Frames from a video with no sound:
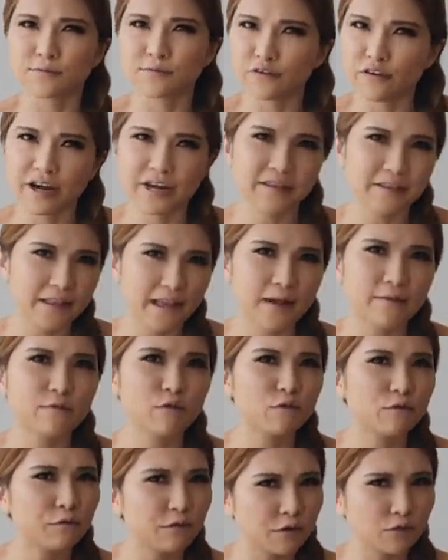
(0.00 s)
very
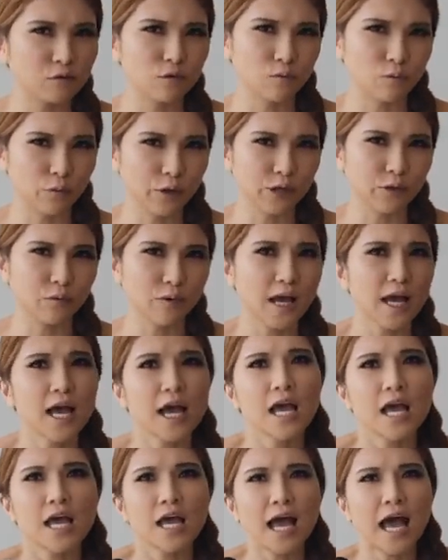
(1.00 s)
narrow field of view.
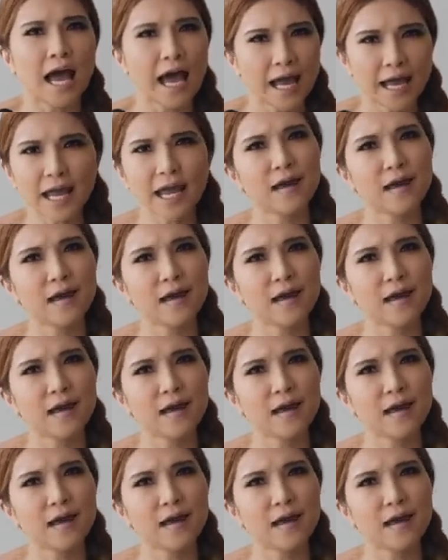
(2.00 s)
I